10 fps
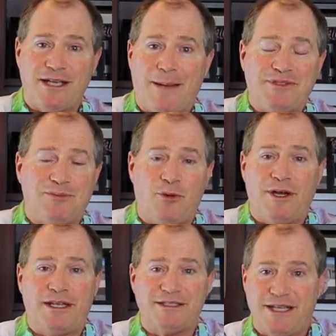job
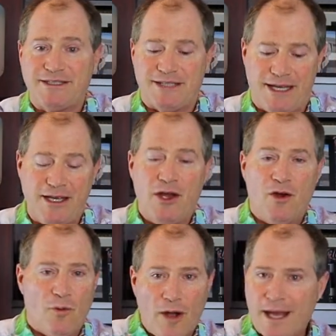supporting us yesterday.
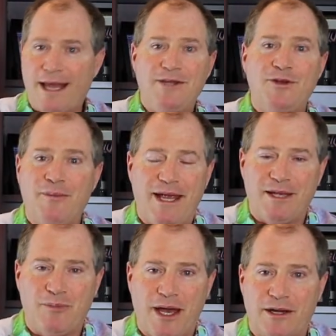What can I do to make
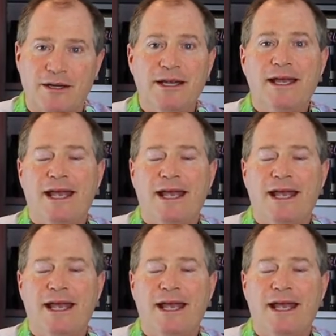it better?